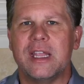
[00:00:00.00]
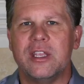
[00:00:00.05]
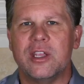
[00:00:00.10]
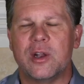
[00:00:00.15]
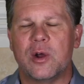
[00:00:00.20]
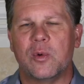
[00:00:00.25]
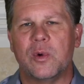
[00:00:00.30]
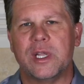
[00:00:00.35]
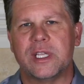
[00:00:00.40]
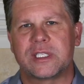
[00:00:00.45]
You
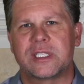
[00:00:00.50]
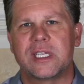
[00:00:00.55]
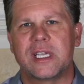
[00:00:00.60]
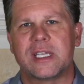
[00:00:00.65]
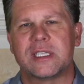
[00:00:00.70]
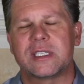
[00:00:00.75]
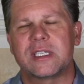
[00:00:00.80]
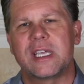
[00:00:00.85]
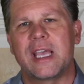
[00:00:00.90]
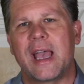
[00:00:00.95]
know, when it
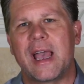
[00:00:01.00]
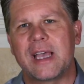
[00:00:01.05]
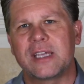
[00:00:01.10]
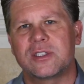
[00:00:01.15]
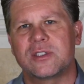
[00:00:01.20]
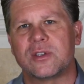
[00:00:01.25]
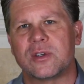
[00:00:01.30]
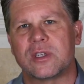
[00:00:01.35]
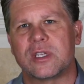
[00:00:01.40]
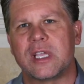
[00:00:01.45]
says
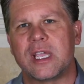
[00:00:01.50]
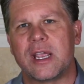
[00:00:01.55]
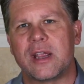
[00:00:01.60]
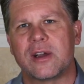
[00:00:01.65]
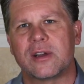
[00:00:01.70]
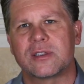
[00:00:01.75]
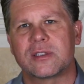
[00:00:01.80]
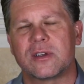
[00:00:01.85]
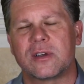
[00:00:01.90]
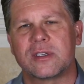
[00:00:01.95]
cast your
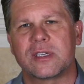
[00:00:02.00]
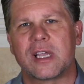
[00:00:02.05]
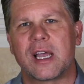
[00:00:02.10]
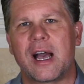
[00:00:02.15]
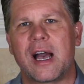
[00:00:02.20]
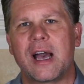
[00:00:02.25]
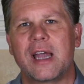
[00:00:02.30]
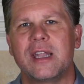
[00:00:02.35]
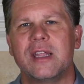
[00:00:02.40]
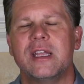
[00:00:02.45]
cares on
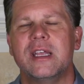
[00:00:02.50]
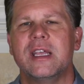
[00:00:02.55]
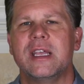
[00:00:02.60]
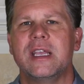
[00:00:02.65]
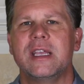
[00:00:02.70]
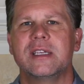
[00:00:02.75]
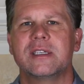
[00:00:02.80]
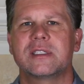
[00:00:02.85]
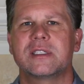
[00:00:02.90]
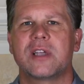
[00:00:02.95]
God,
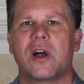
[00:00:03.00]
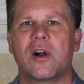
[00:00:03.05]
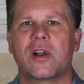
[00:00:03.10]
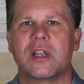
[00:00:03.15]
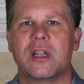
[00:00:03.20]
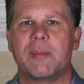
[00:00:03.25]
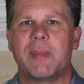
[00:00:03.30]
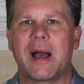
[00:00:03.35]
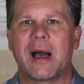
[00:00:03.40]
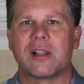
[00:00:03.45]
He is
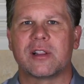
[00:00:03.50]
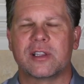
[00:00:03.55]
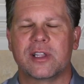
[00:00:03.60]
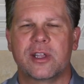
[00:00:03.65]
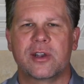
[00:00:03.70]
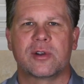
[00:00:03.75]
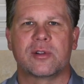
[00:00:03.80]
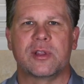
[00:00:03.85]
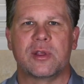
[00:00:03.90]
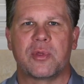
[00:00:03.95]
talking about
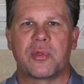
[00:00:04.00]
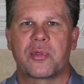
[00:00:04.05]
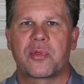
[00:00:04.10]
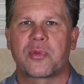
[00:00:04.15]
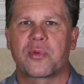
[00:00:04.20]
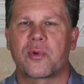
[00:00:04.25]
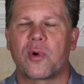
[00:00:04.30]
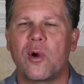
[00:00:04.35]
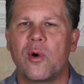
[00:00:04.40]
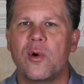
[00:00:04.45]
literally
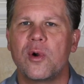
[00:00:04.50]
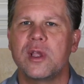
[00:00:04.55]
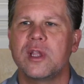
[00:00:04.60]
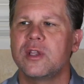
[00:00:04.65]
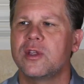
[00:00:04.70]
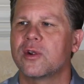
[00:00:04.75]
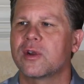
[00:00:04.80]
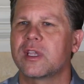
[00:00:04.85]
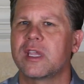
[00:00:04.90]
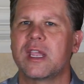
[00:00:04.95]

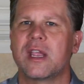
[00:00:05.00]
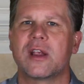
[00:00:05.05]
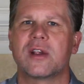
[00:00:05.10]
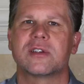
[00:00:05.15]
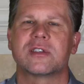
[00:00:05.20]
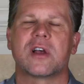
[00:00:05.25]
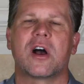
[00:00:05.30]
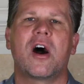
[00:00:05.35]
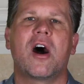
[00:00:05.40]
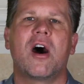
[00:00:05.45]
throwing your
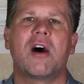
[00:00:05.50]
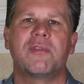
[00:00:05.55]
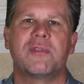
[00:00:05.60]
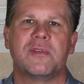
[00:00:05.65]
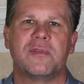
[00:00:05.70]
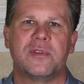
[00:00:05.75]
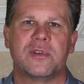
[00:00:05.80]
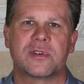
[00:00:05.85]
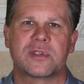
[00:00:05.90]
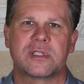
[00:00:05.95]
cares off
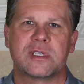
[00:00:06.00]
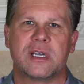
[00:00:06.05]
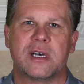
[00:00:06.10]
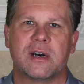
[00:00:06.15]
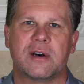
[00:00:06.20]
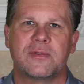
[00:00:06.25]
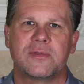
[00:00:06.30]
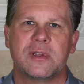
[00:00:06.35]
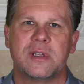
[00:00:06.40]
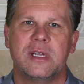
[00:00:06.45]
of
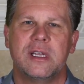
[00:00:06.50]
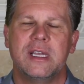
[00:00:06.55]
yourself.